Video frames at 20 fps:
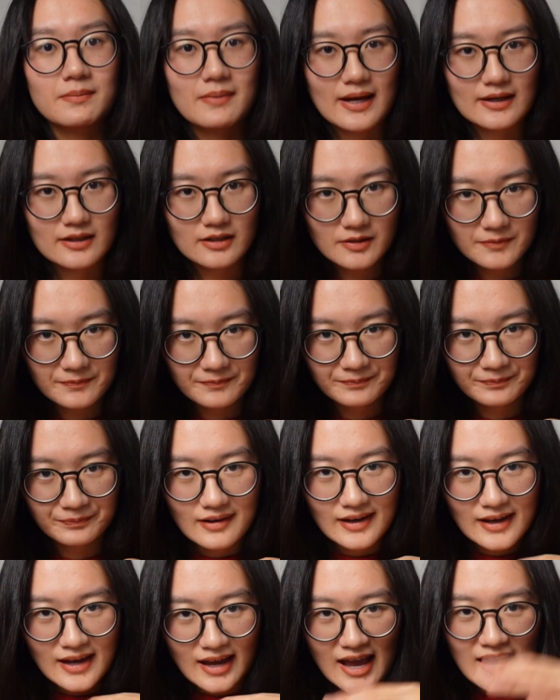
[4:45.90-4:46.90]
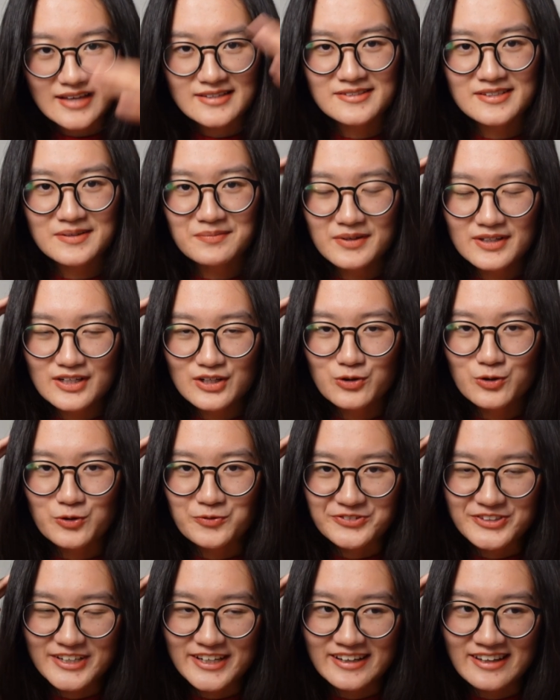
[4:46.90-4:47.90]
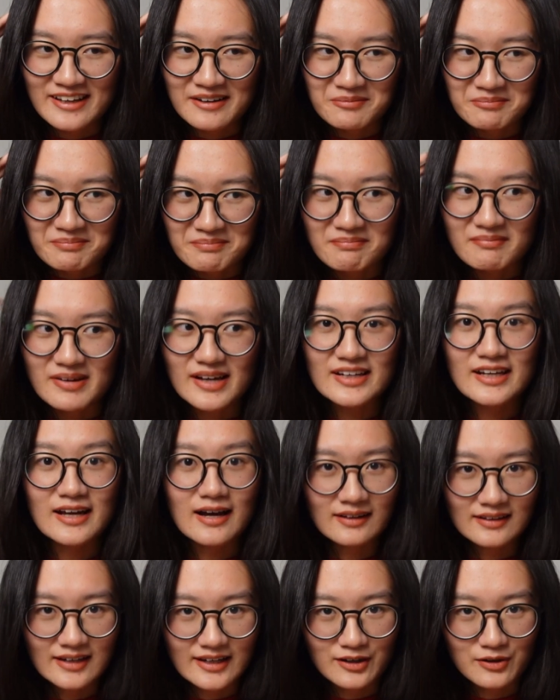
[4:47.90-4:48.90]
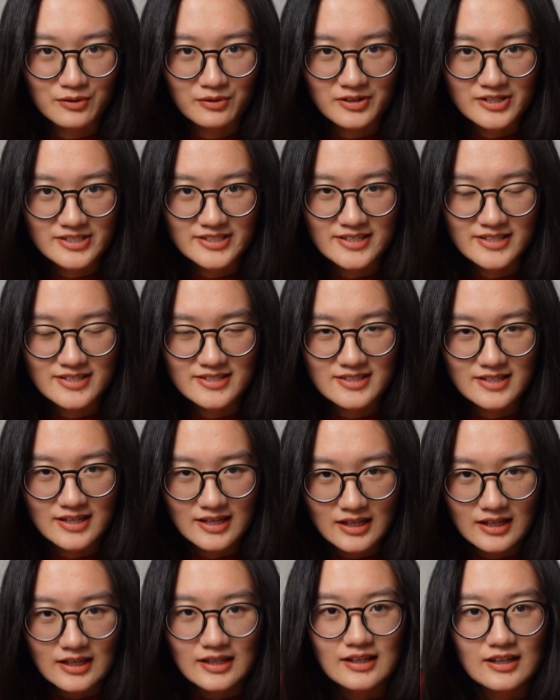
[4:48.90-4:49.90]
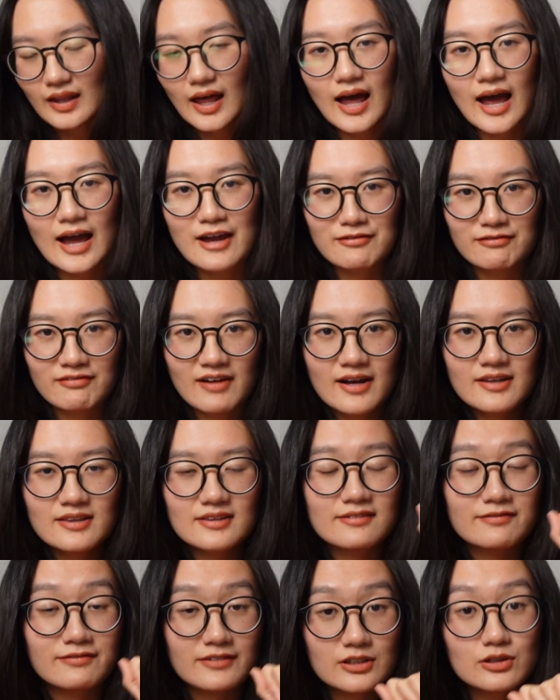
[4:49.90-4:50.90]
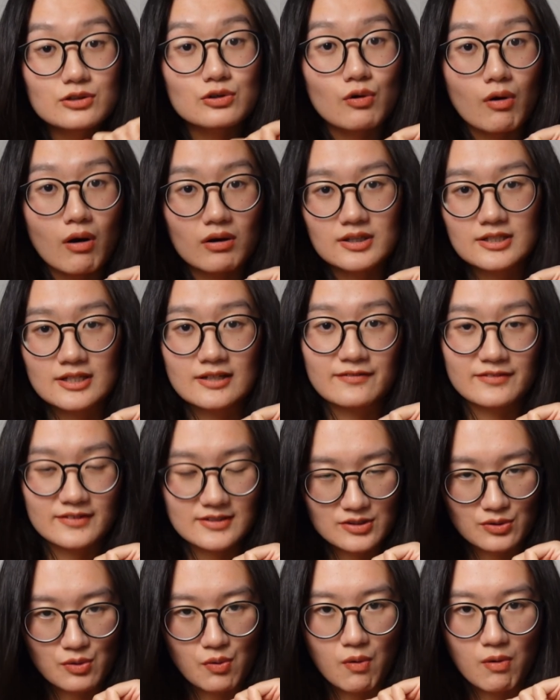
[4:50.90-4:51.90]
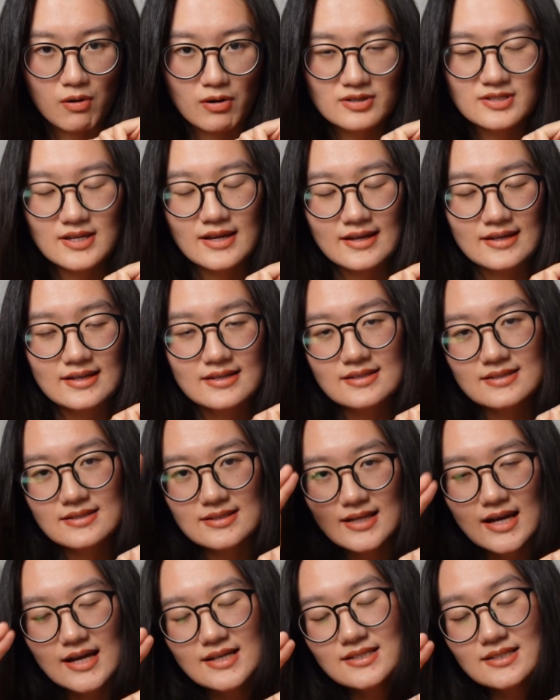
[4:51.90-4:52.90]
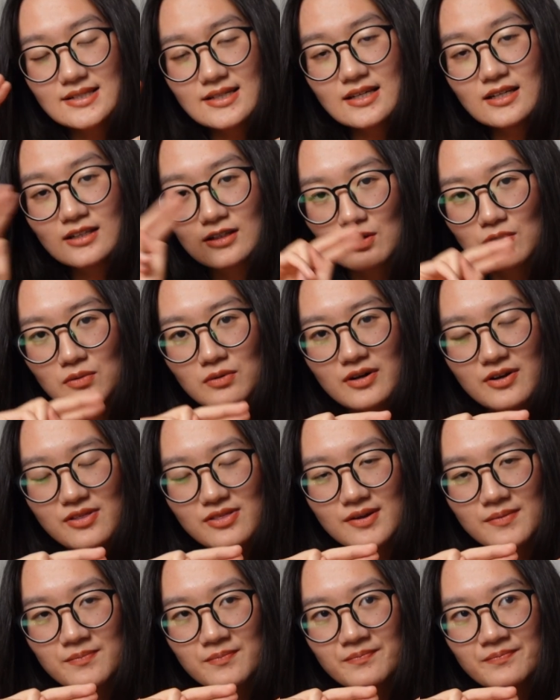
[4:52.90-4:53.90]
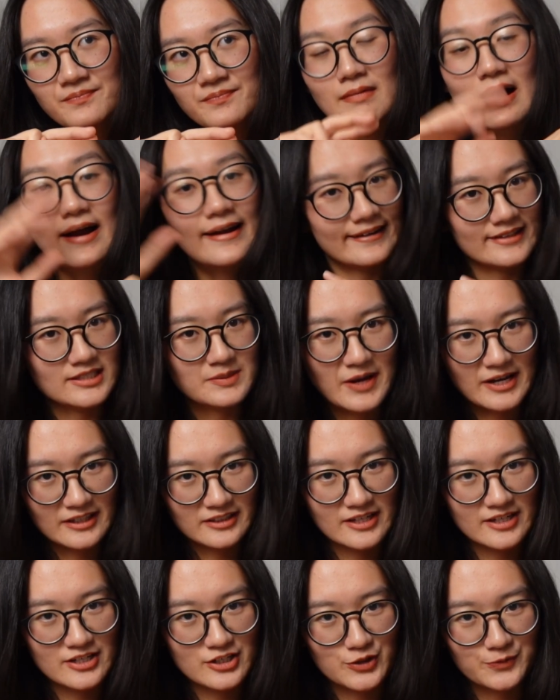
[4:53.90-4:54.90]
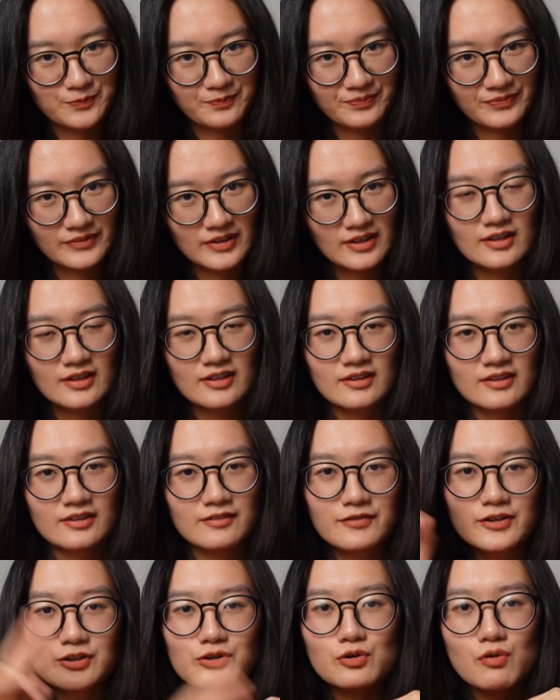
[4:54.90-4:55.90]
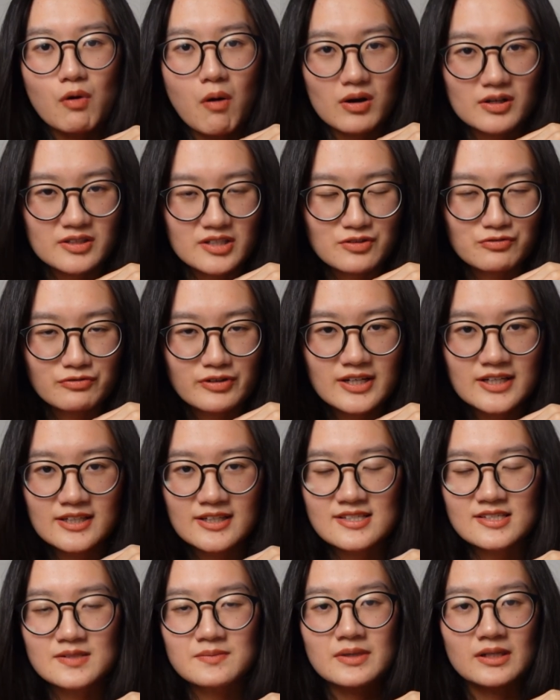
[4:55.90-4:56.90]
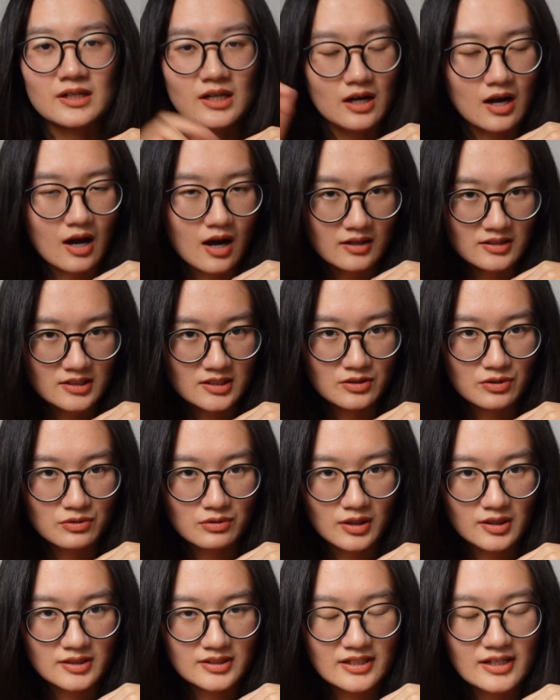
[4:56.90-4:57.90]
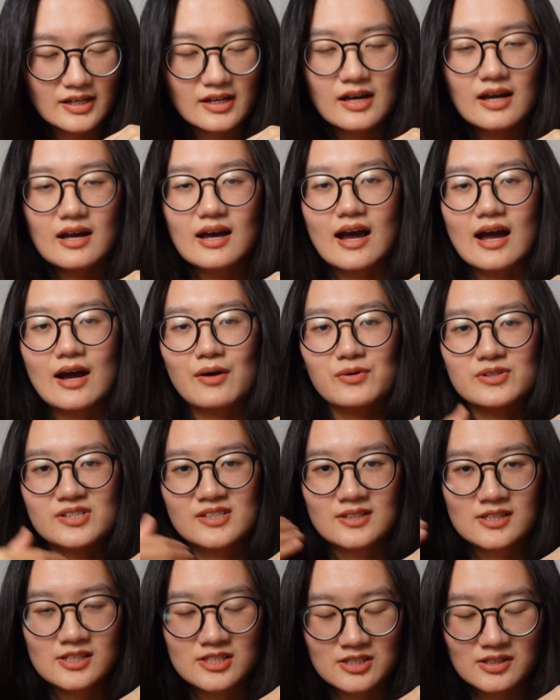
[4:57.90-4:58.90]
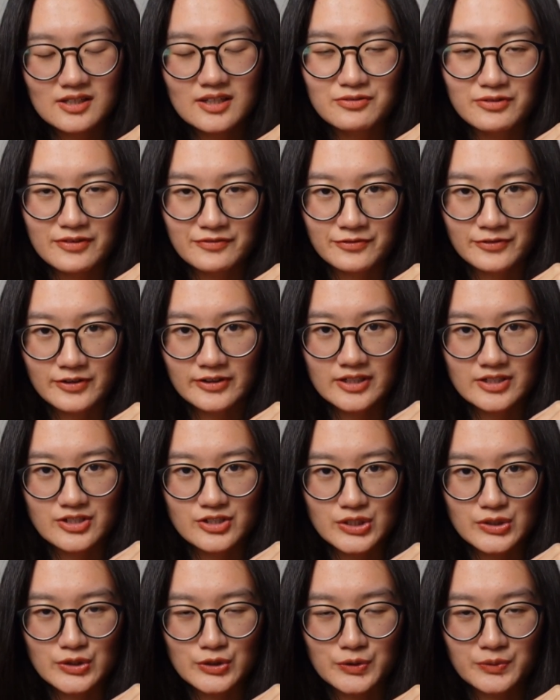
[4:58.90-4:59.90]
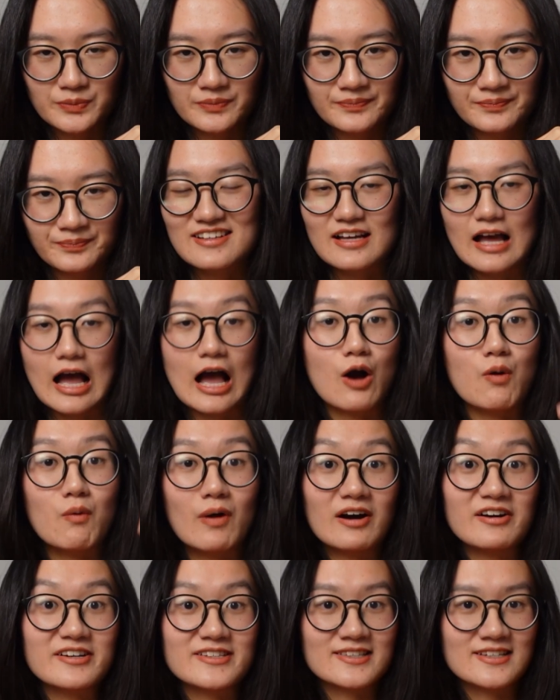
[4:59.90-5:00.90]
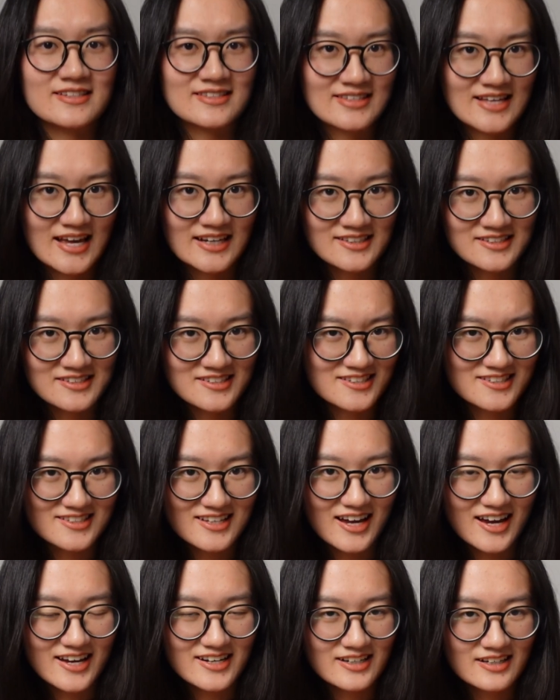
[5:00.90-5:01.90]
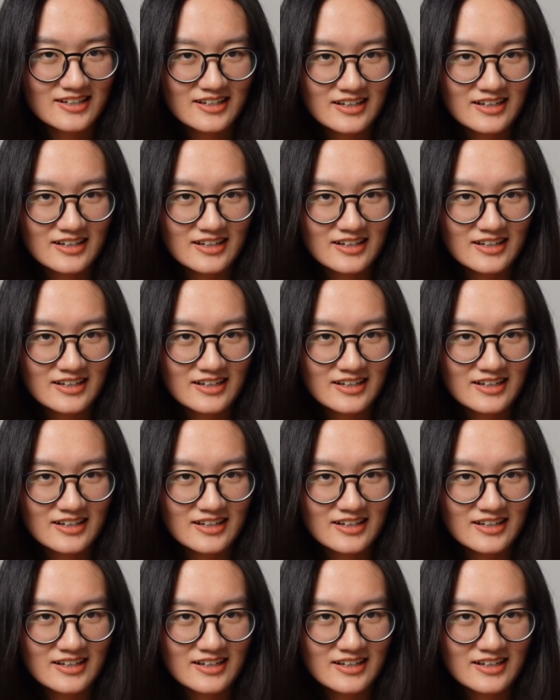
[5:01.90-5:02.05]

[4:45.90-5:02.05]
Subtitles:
better. As somebody who's taken many online courses, I find the video quality of this course slightly lower than my expectation. The video quality really doesn't mean content quality. I was literally referring to how well is the set design,